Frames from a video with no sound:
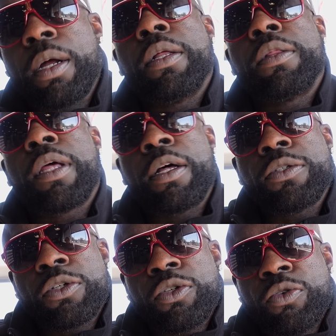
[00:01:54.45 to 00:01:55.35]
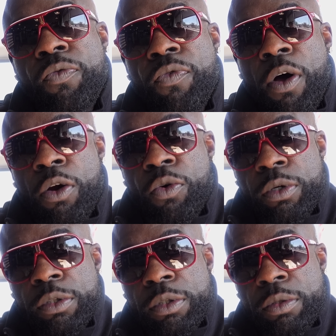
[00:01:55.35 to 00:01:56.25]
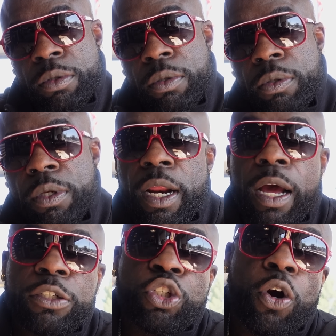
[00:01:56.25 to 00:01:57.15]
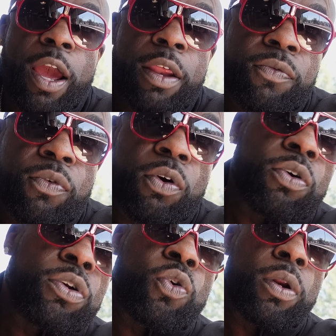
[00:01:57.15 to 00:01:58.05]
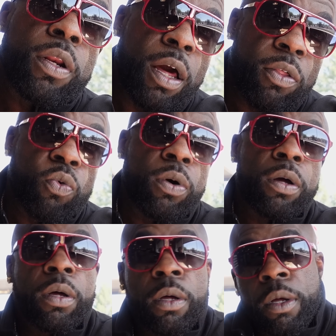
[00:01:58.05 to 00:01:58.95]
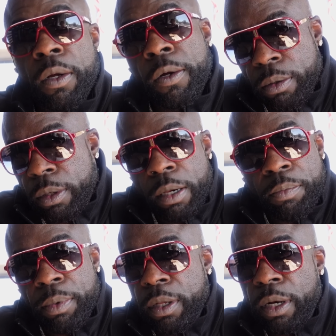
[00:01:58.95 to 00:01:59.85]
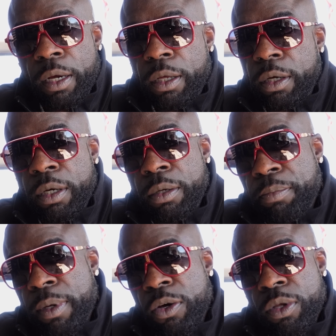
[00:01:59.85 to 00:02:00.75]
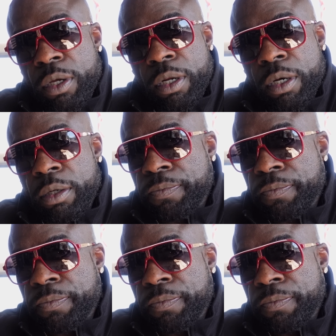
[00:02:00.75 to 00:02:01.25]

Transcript: 100,000 new followers. Right. Then yeah. I transfer to another way. Right. That'd be like a good million in